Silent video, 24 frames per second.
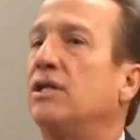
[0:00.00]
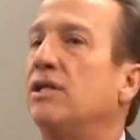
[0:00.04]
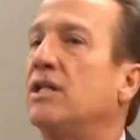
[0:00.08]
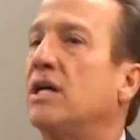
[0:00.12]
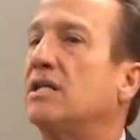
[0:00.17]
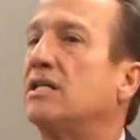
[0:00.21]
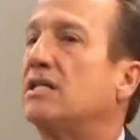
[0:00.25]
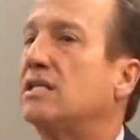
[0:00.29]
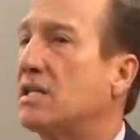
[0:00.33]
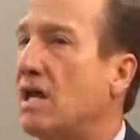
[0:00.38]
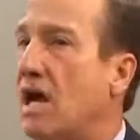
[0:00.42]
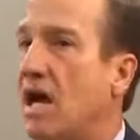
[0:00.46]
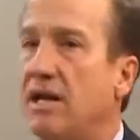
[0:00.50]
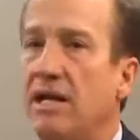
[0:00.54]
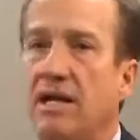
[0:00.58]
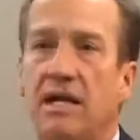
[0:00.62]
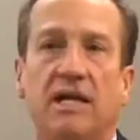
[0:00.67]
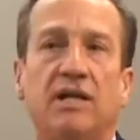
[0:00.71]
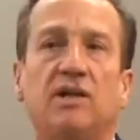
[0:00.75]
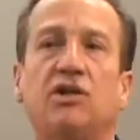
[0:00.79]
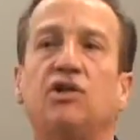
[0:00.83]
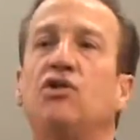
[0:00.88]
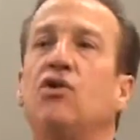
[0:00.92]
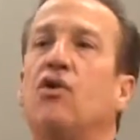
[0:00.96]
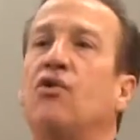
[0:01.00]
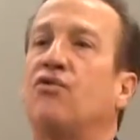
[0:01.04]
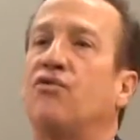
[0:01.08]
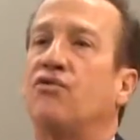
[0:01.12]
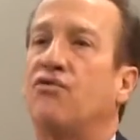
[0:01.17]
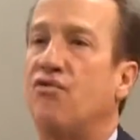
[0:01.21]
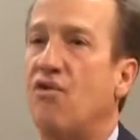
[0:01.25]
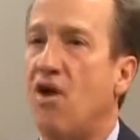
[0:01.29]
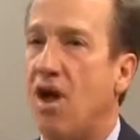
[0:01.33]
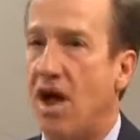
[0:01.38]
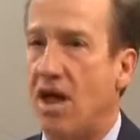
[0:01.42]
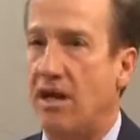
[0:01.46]
The sun is your
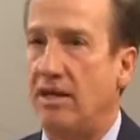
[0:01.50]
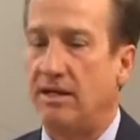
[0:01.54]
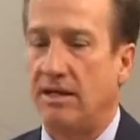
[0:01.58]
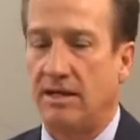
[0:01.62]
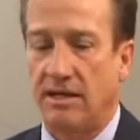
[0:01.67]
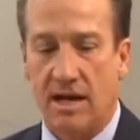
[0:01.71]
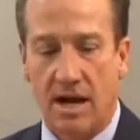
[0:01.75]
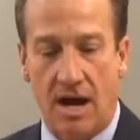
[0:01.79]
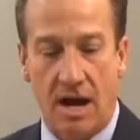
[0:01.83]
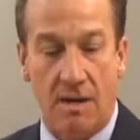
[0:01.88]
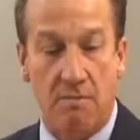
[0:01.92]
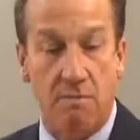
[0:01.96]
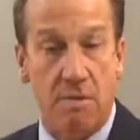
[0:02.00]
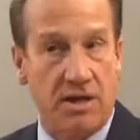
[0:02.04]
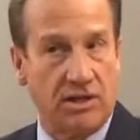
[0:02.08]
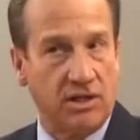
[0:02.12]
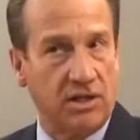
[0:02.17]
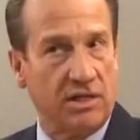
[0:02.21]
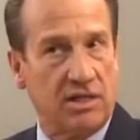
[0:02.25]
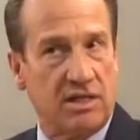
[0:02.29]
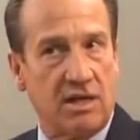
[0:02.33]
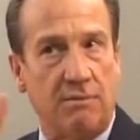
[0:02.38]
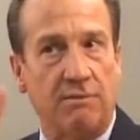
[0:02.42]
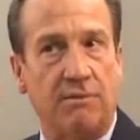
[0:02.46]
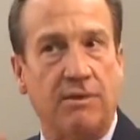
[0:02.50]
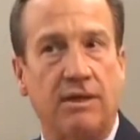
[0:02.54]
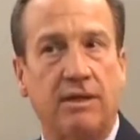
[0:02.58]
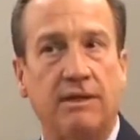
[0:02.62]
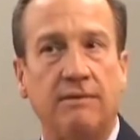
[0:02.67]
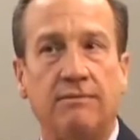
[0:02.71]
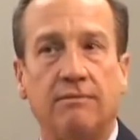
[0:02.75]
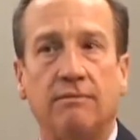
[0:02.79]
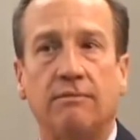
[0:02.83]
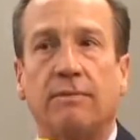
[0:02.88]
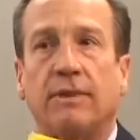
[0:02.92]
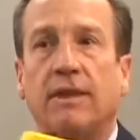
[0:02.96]
friend. Now, I mentioned
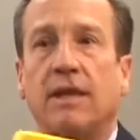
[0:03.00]
something